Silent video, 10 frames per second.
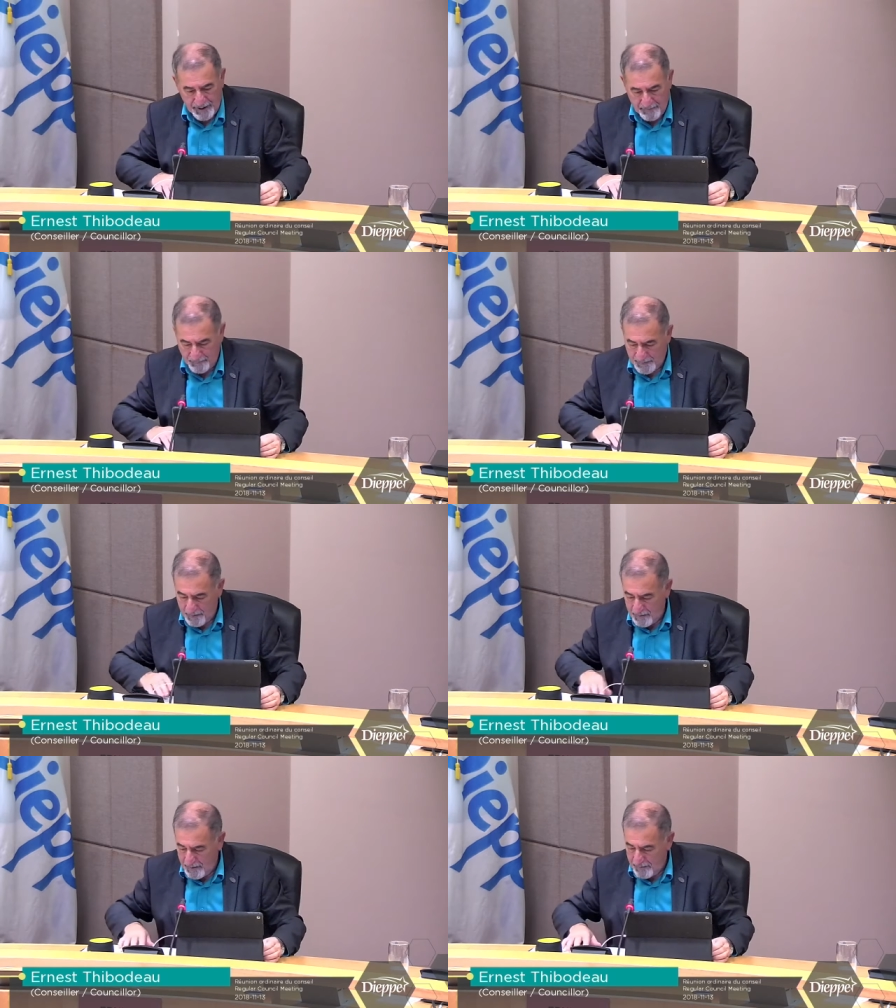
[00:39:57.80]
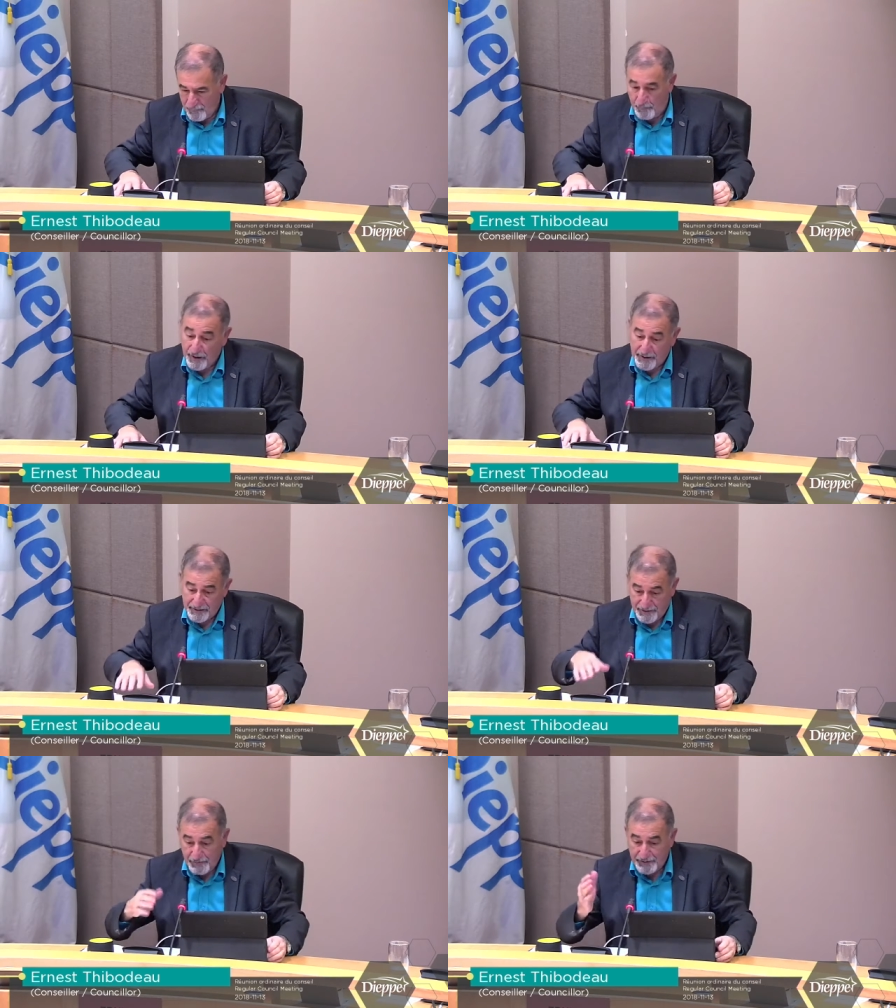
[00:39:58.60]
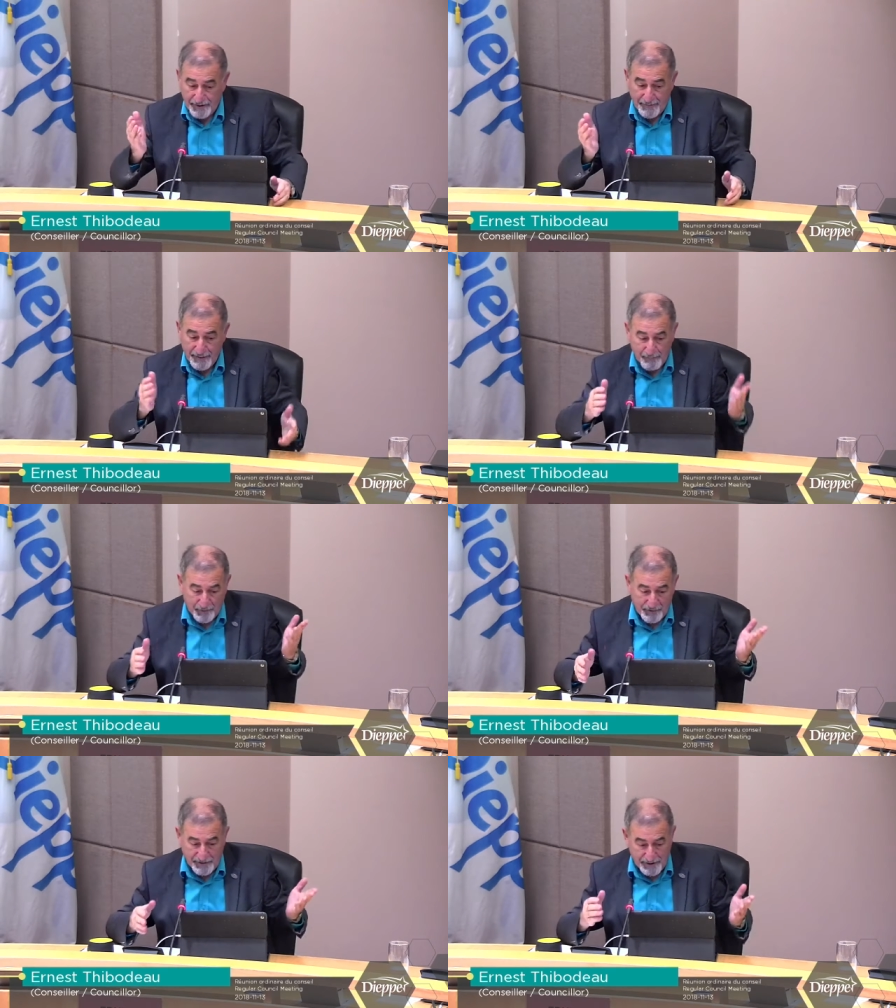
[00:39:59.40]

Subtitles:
Thank you, Mr. Mayor. My